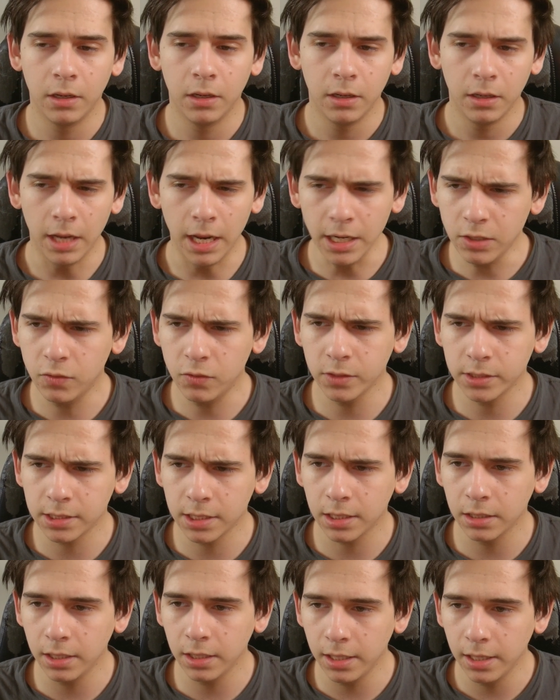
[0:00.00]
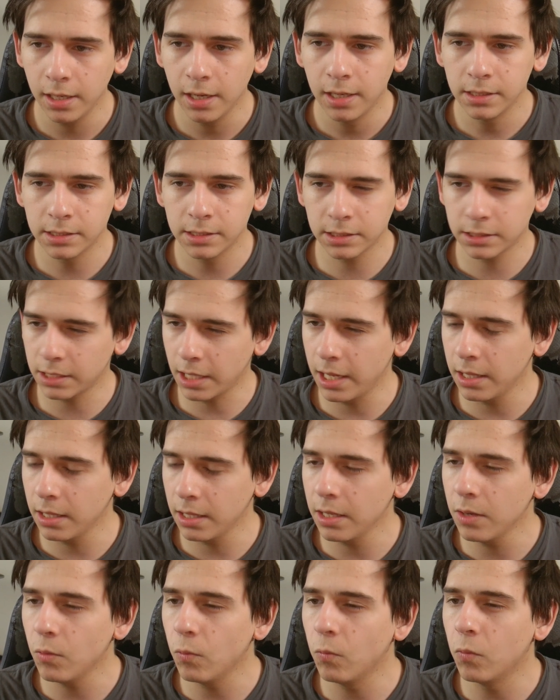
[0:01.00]
interestingly, slightly
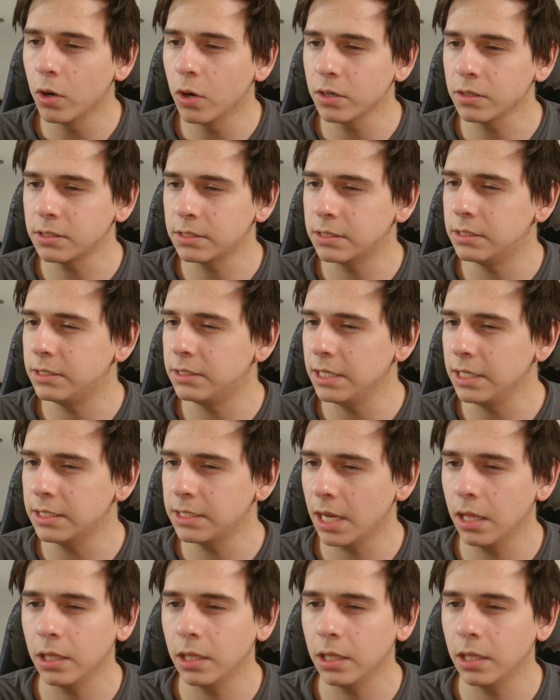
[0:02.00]
worse detail.